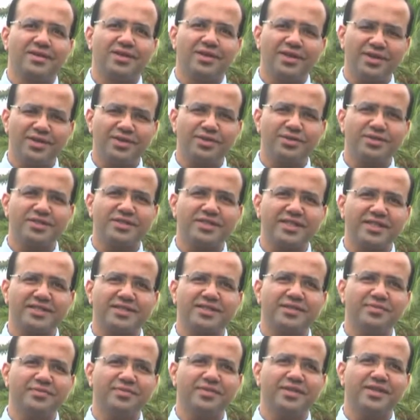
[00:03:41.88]
Learn to stick
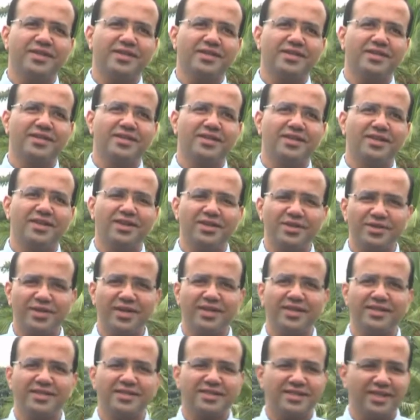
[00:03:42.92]
somewhere. Learn to
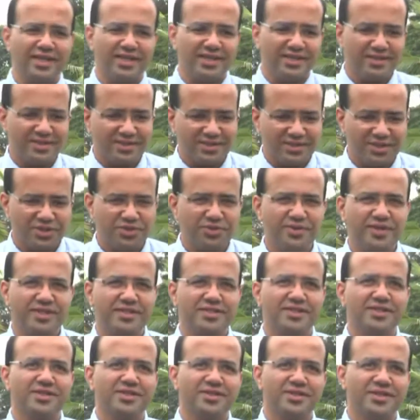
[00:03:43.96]
understand the
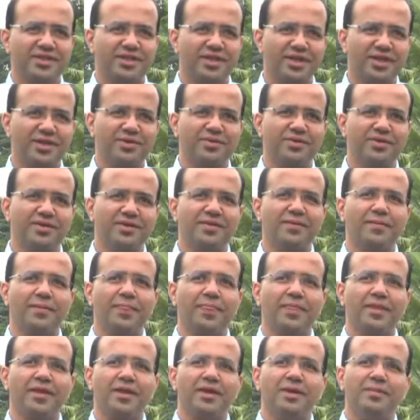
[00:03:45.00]
situation on the ground
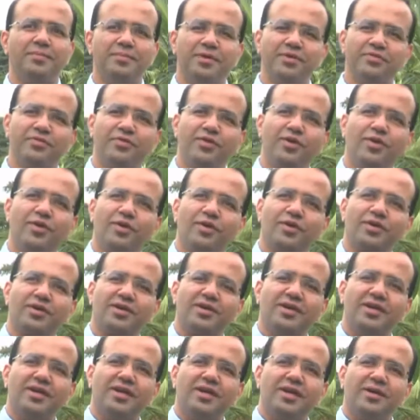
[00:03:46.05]
before
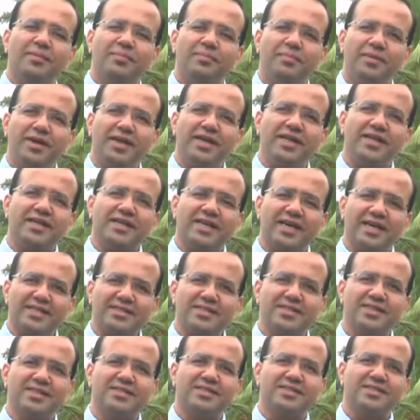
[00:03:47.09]
building
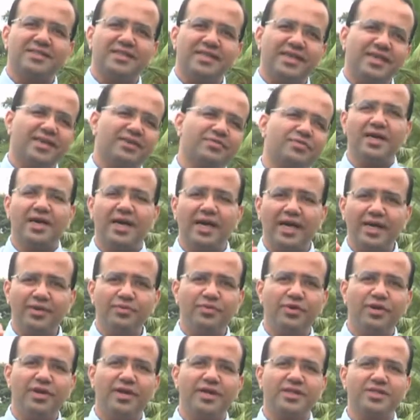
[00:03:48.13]
castles in the air. I
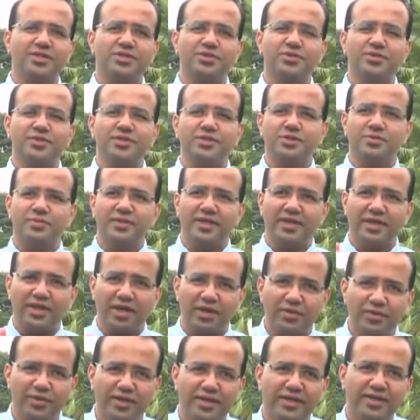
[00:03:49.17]
would like students to be
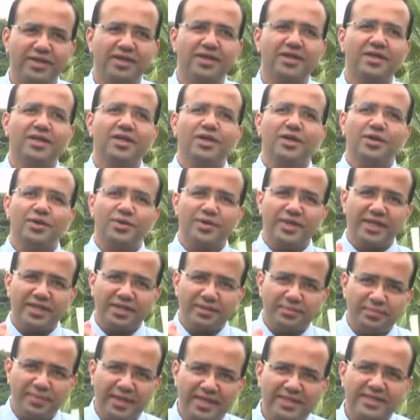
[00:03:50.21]
grounded, to get
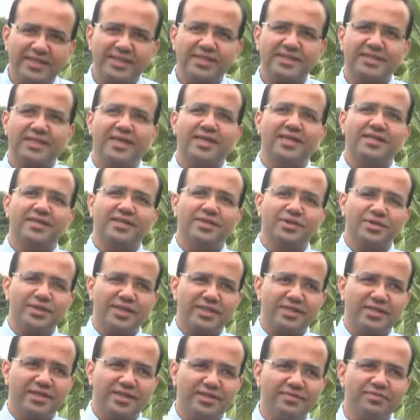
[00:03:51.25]
the basics right, to
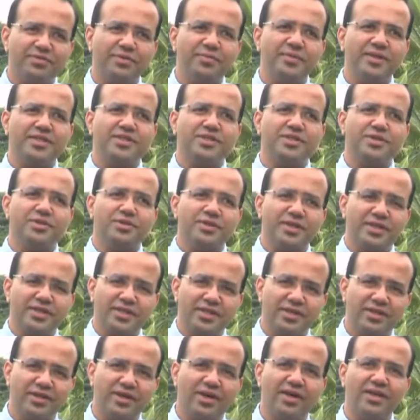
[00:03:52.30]
get their information, to get
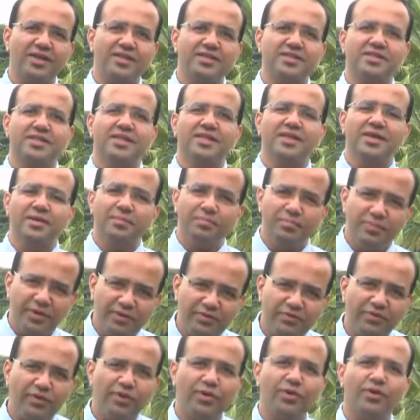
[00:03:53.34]
their knowledge
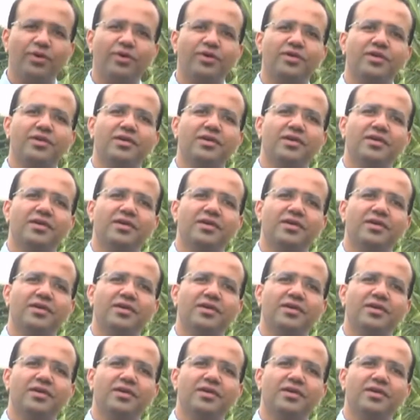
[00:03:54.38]
before